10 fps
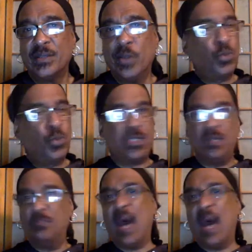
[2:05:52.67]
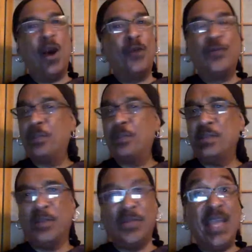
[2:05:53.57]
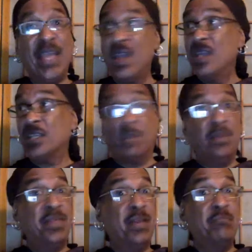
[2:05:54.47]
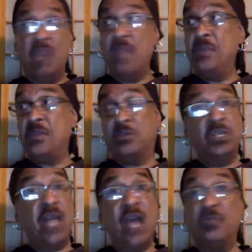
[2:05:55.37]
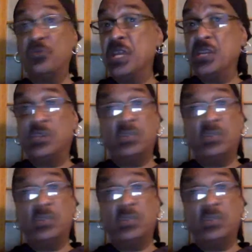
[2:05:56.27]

Those were some powerful people. Some of them maybe could not read,